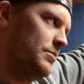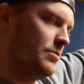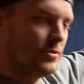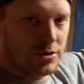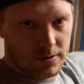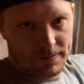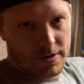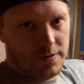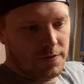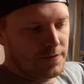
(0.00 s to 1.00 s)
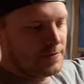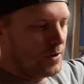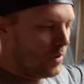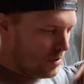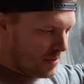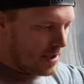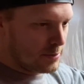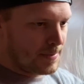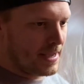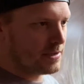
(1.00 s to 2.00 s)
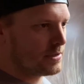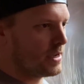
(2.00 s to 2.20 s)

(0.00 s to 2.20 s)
the sunroof, all of those bits.